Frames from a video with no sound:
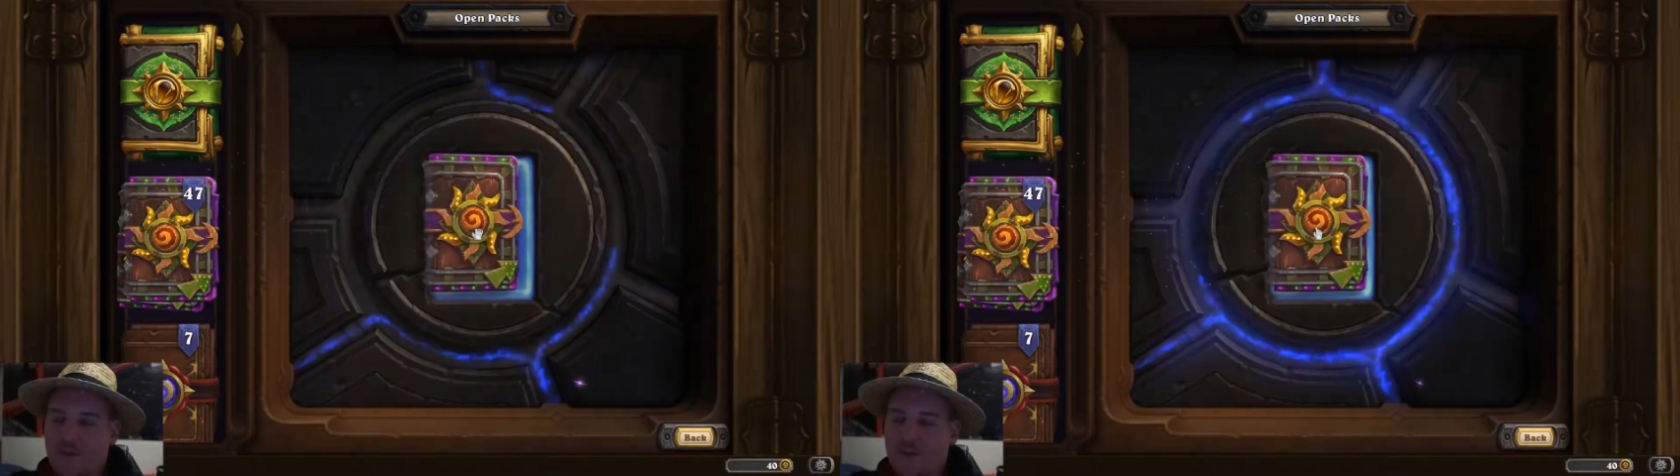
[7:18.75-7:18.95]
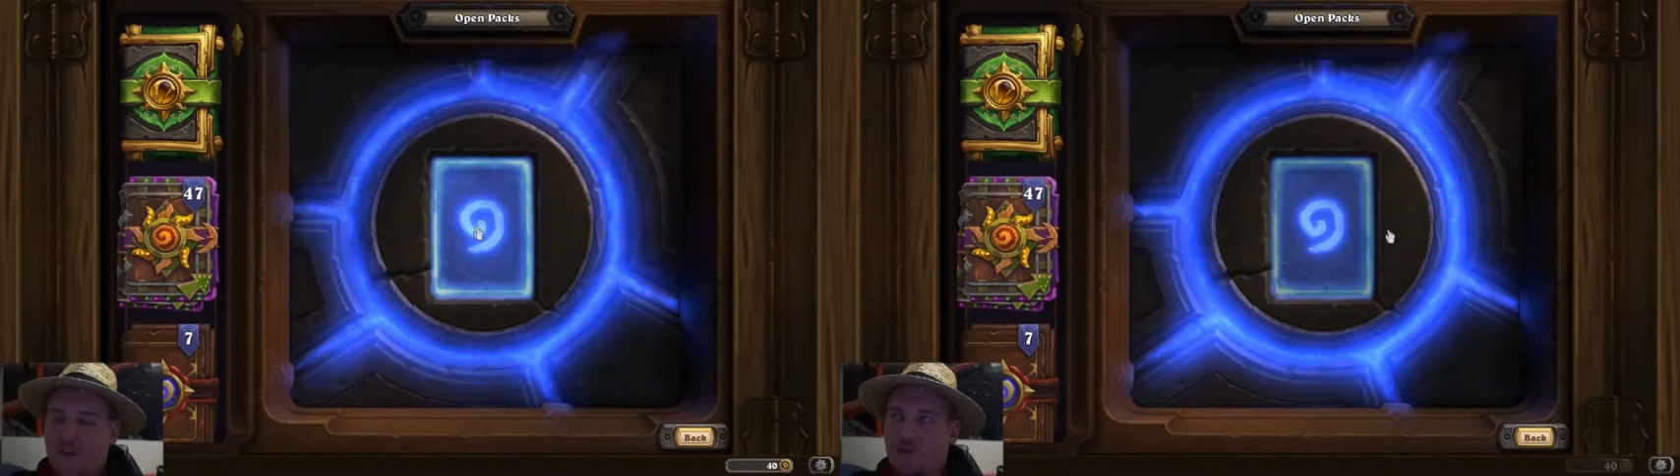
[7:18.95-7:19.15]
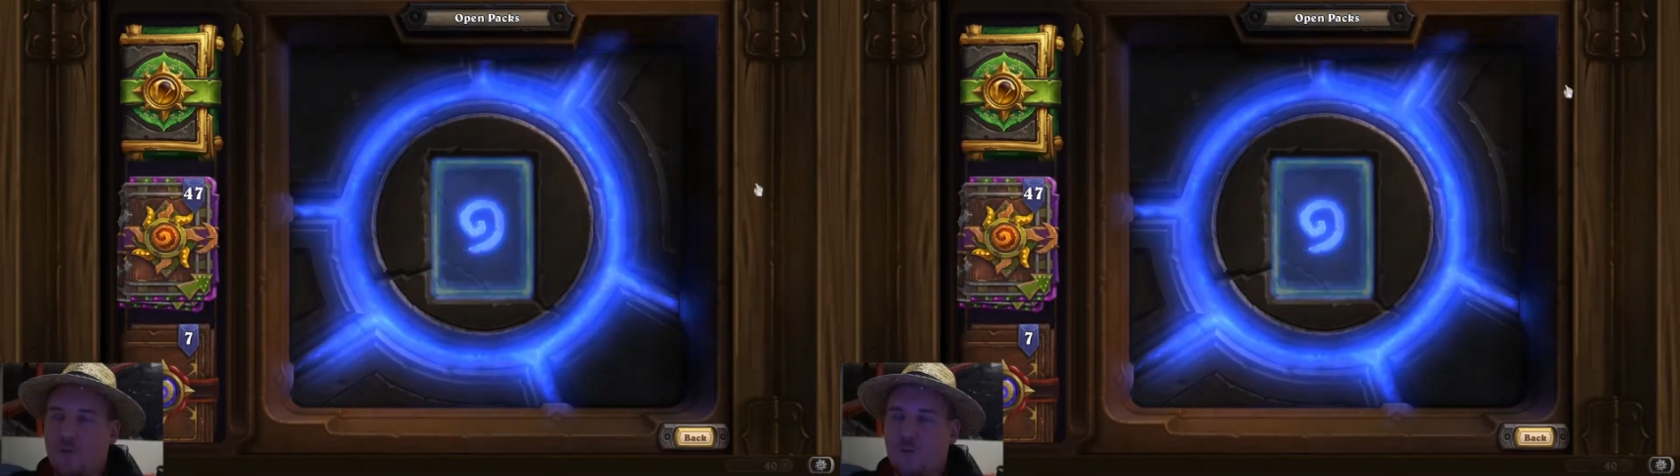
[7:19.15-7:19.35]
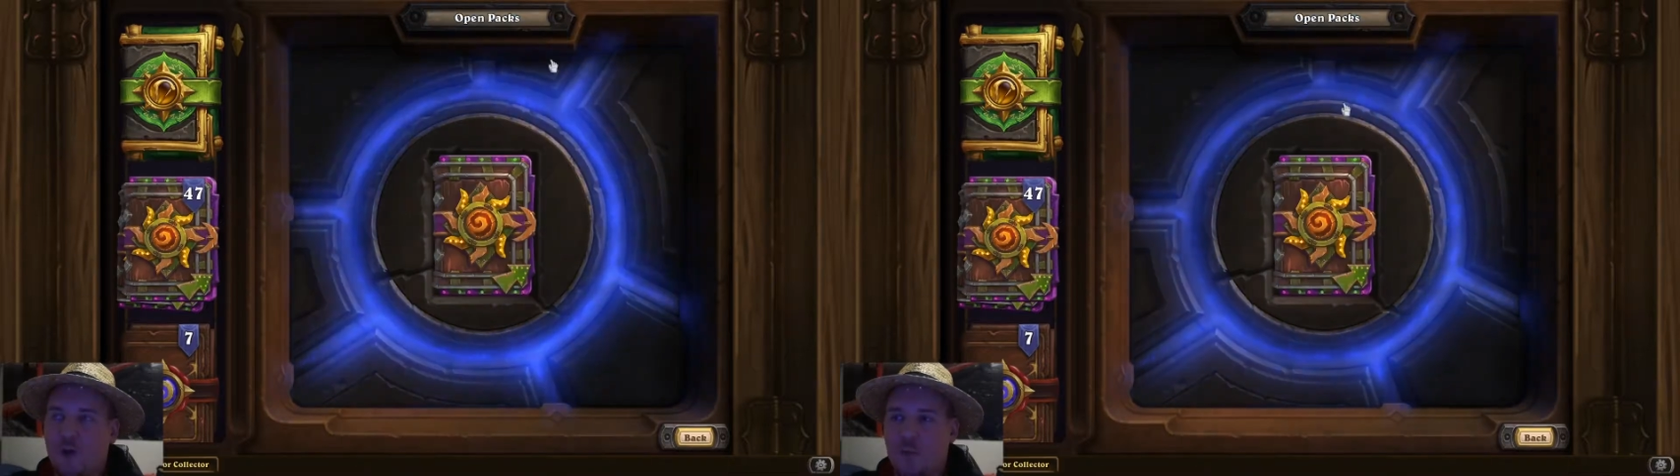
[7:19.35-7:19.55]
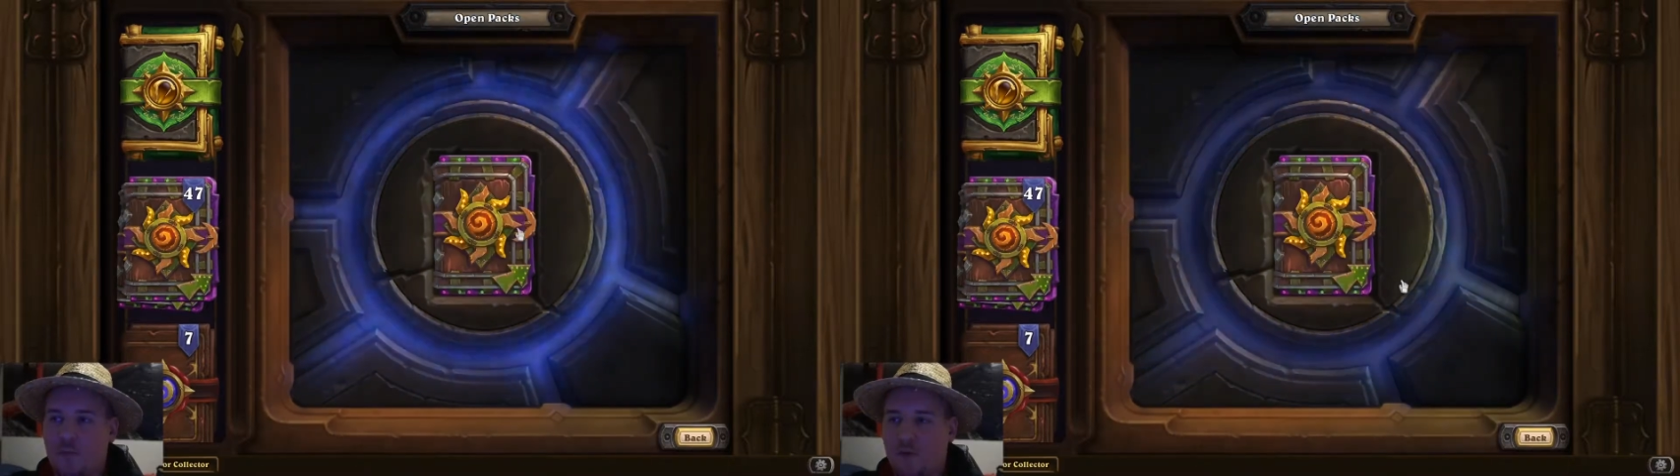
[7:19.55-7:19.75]
The central
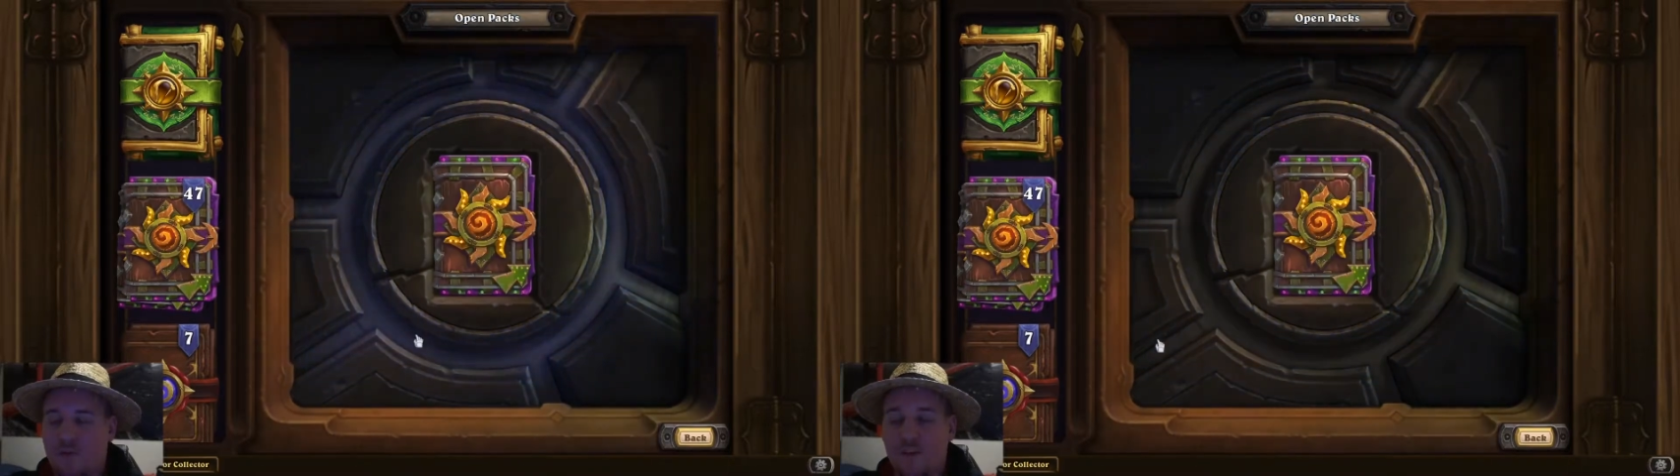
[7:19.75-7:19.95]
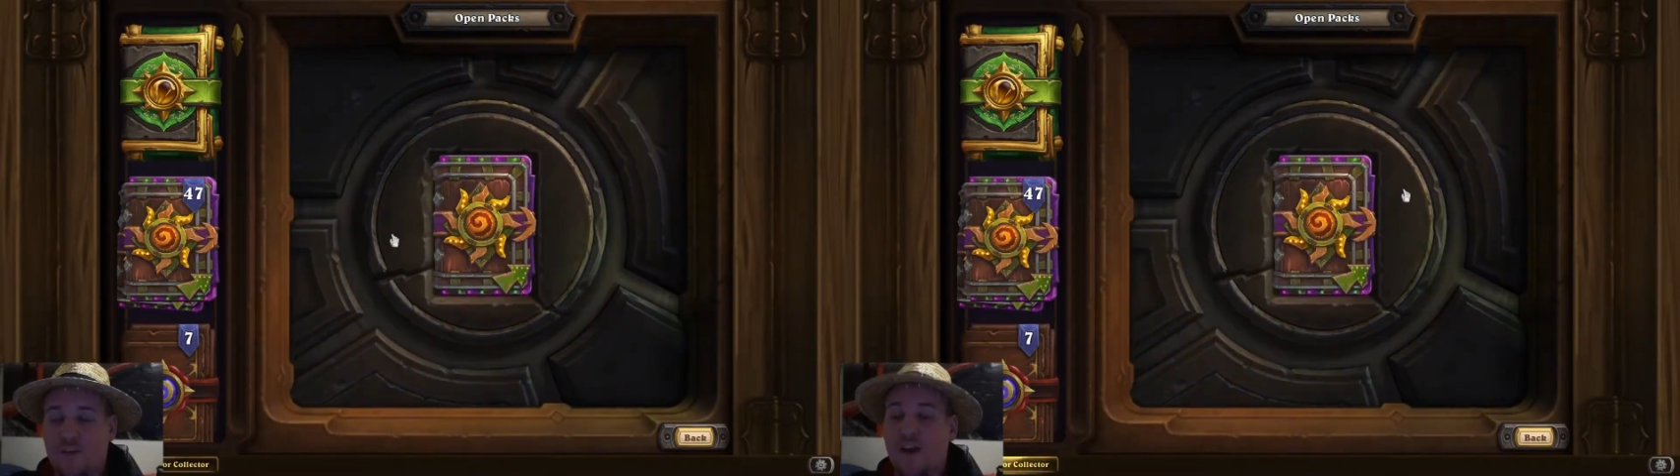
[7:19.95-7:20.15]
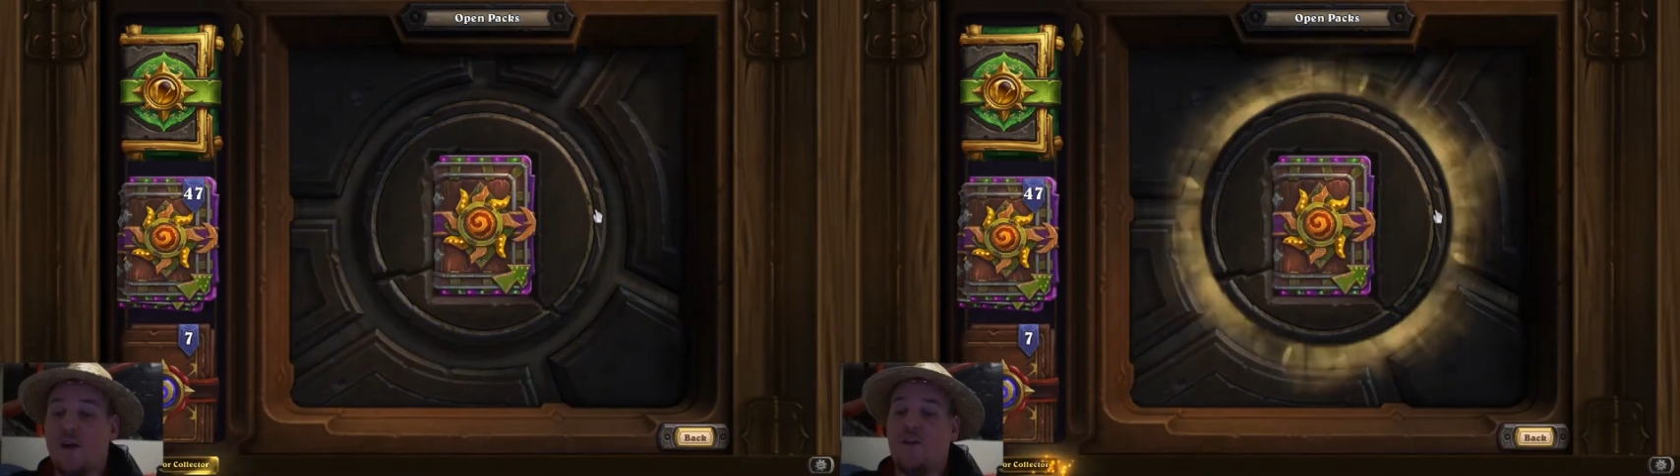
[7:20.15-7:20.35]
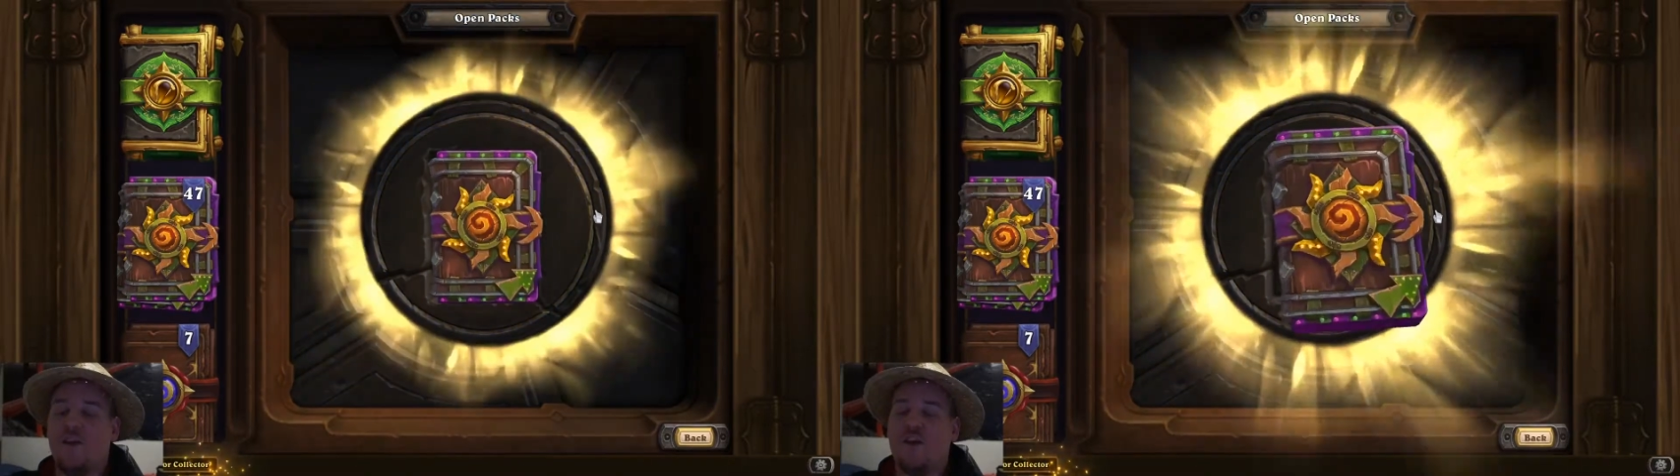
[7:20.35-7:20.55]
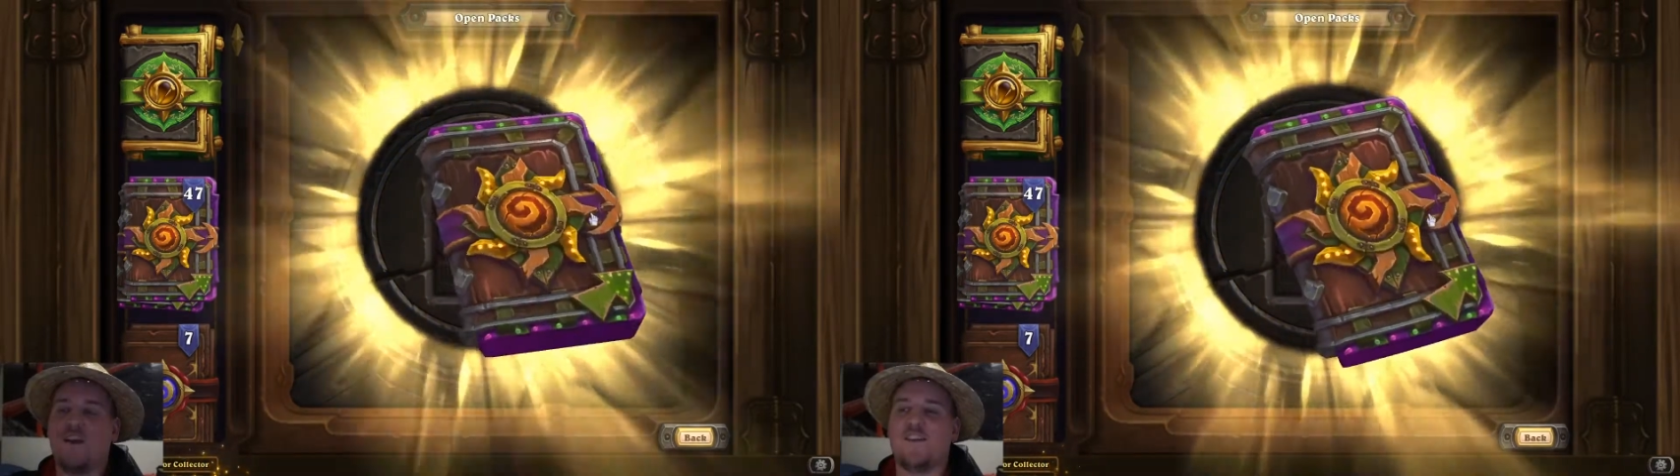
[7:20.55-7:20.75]
problem of this entire
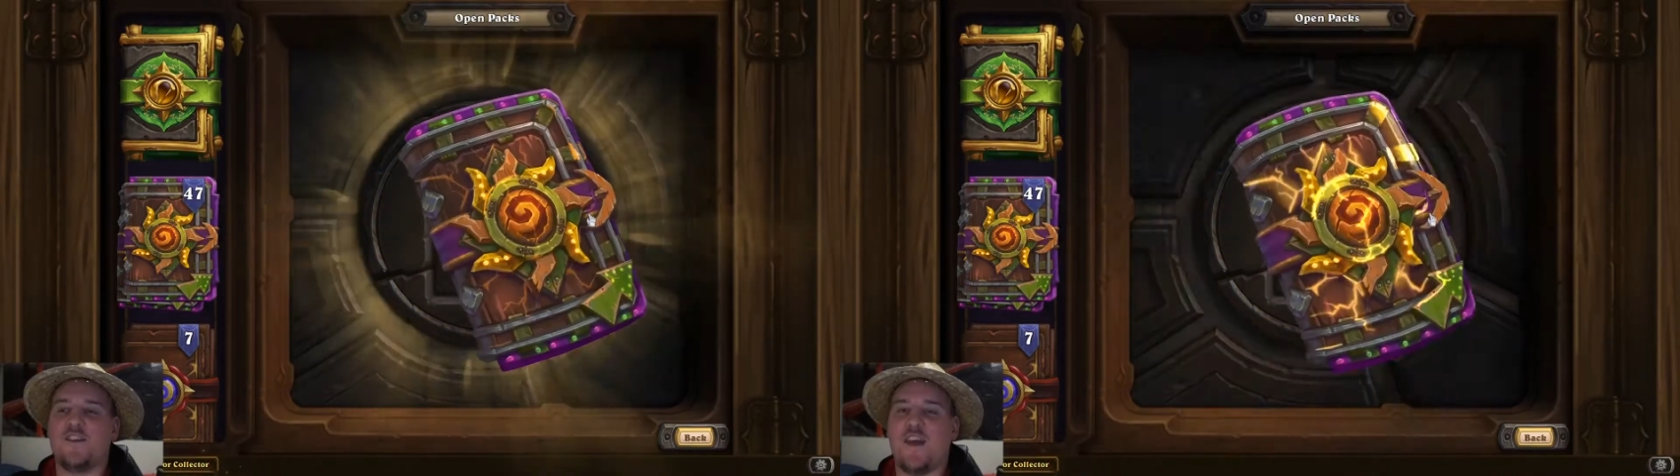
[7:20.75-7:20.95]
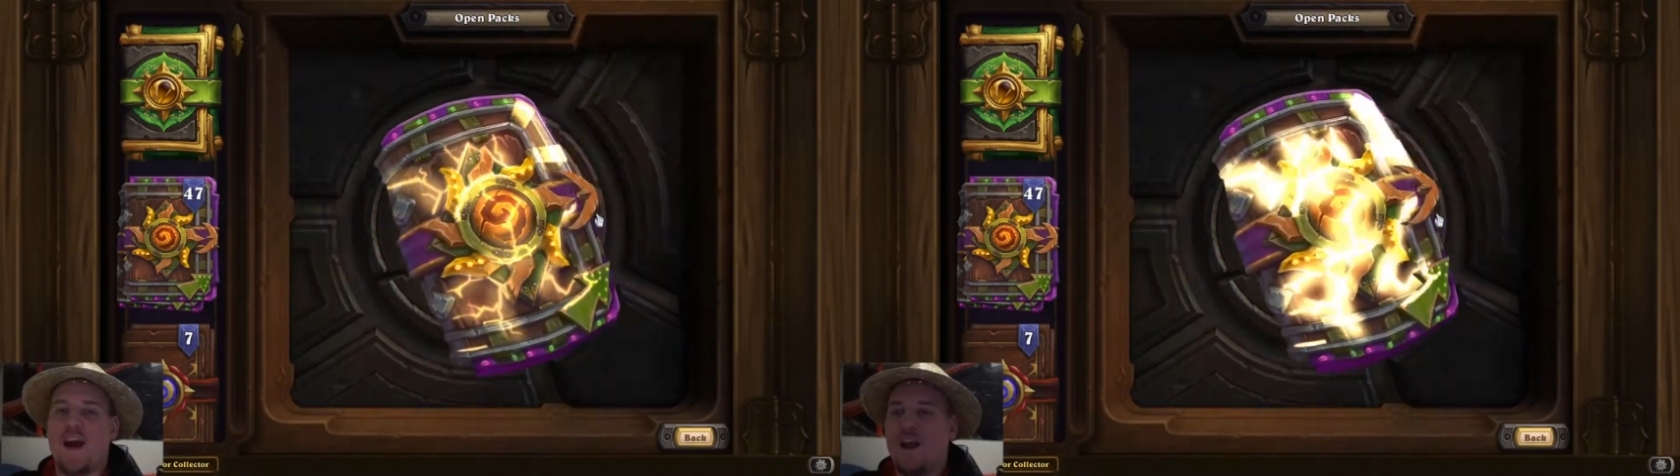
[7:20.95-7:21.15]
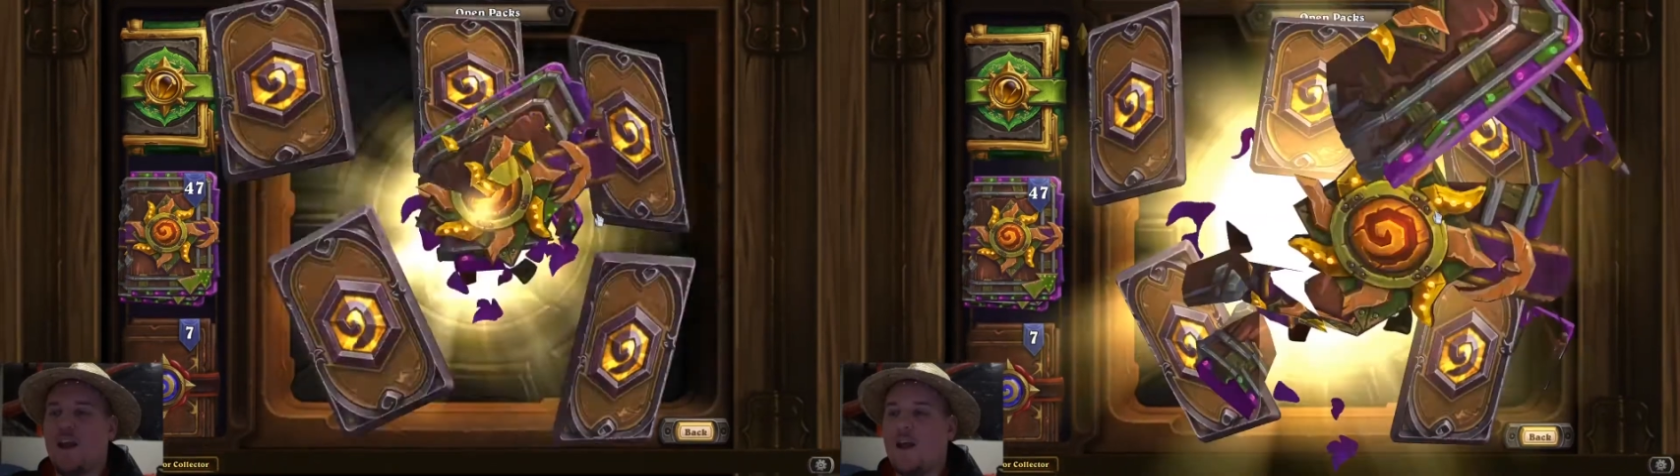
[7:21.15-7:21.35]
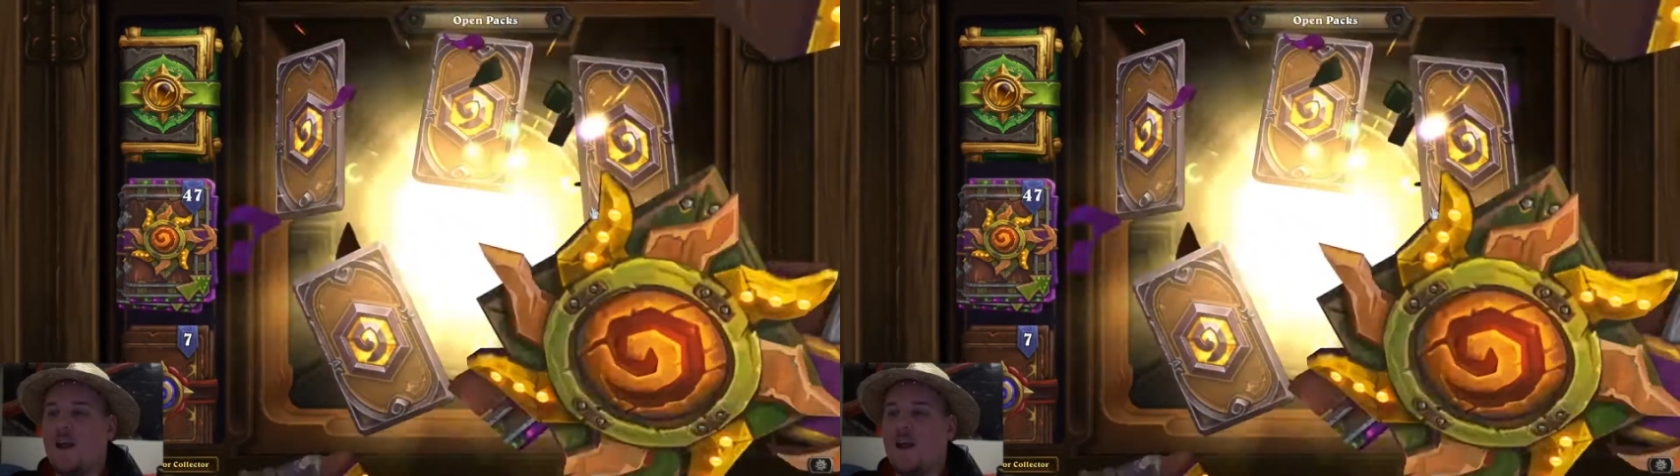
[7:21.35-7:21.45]
thing is that